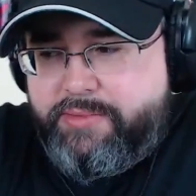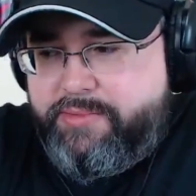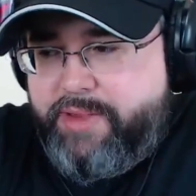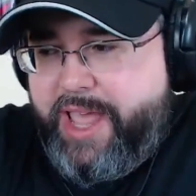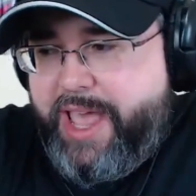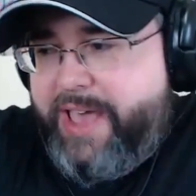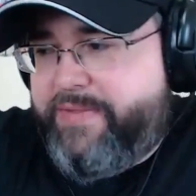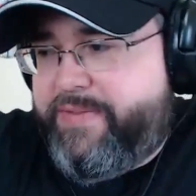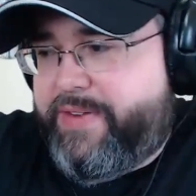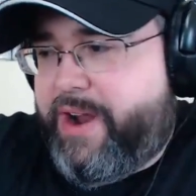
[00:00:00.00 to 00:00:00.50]

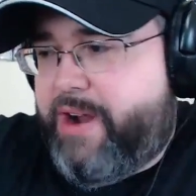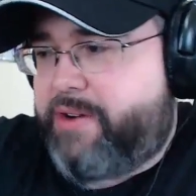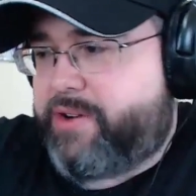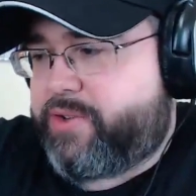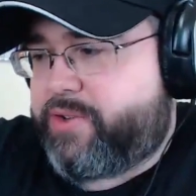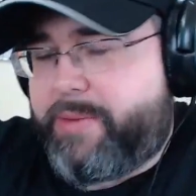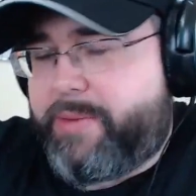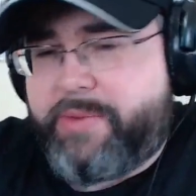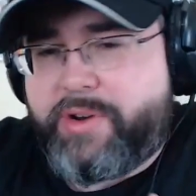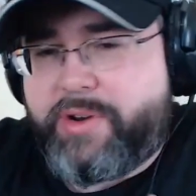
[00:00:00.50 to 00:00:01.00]
half an hour,
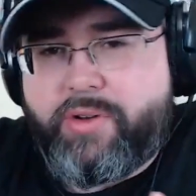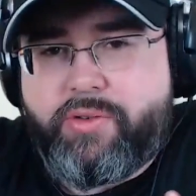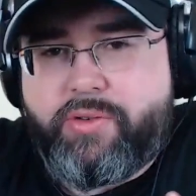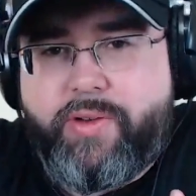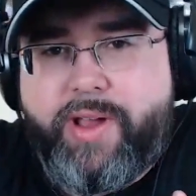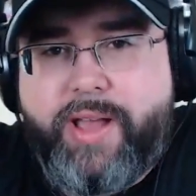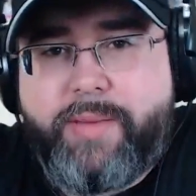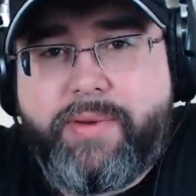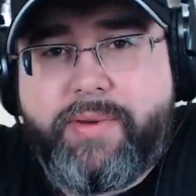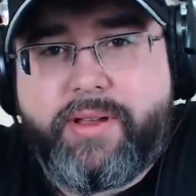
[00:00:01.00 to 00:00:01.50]
so I'm gonna go
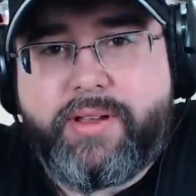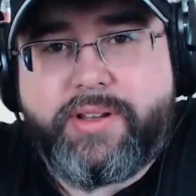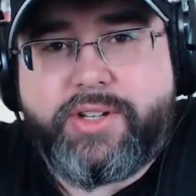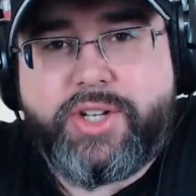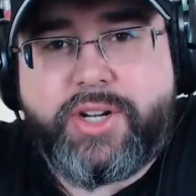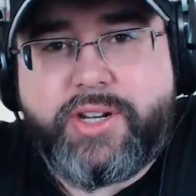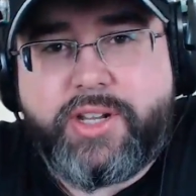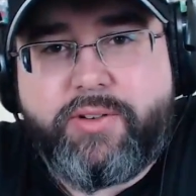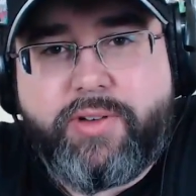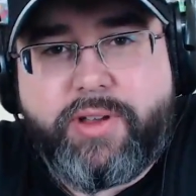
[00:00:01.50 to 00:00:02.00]
grab uh,
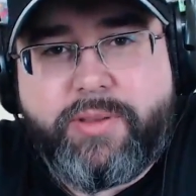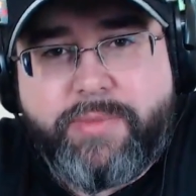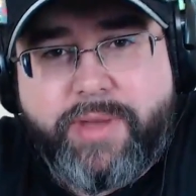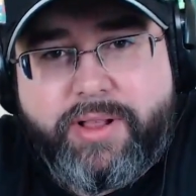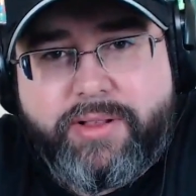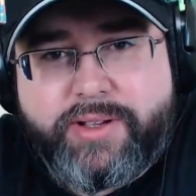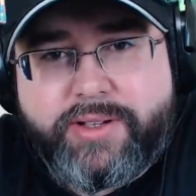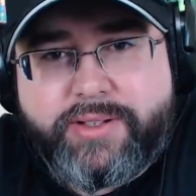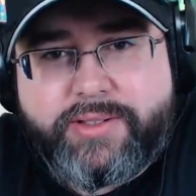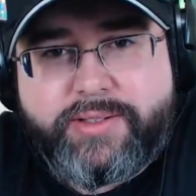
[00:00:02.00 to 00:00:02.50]
Genny Cream
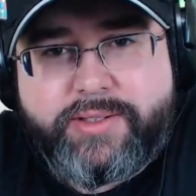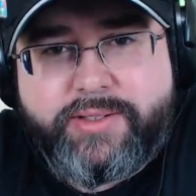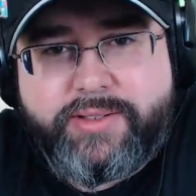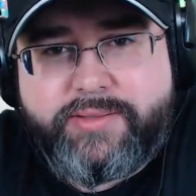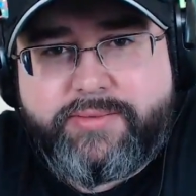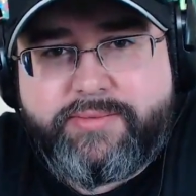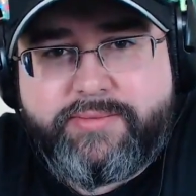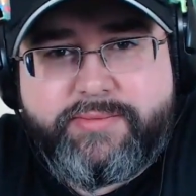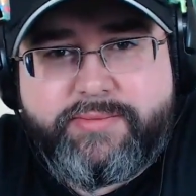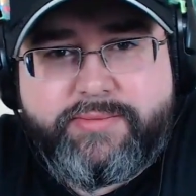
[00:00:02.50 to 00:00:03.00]
Ale
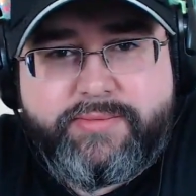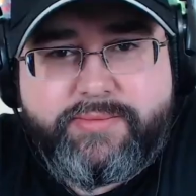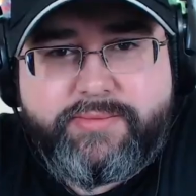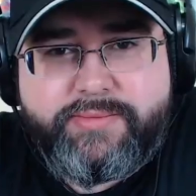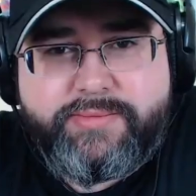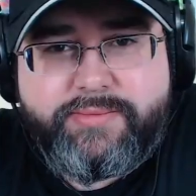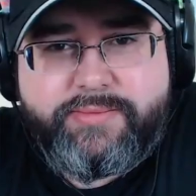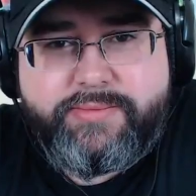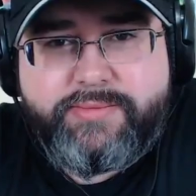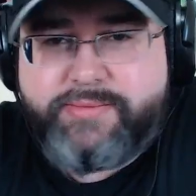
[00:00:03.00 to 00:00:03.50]
because
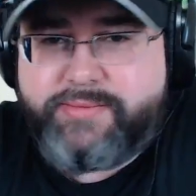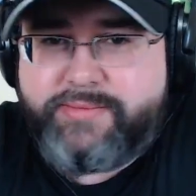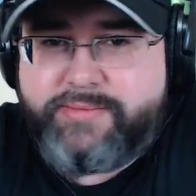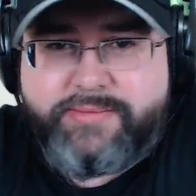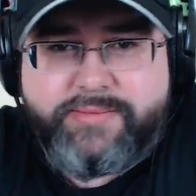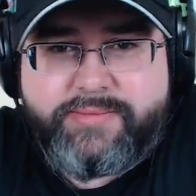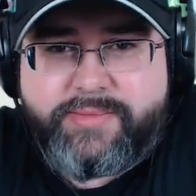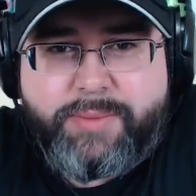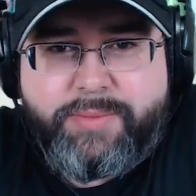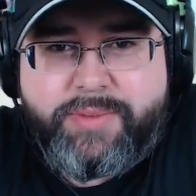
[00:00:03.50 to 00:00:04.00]

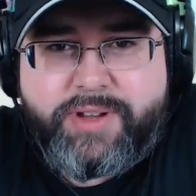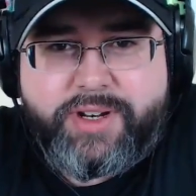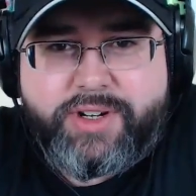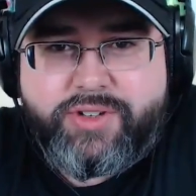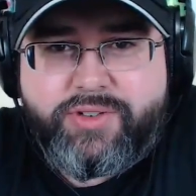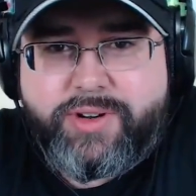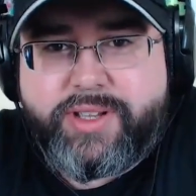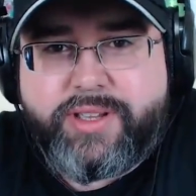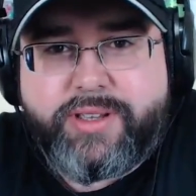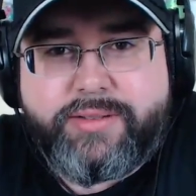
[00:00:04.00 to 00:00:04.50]
I'm
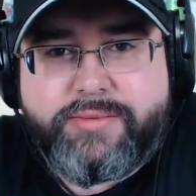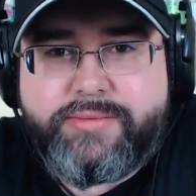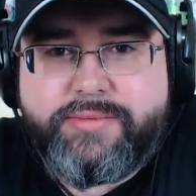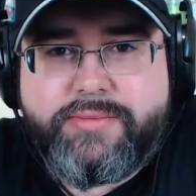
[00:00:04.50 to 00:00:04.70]
gonna drink it.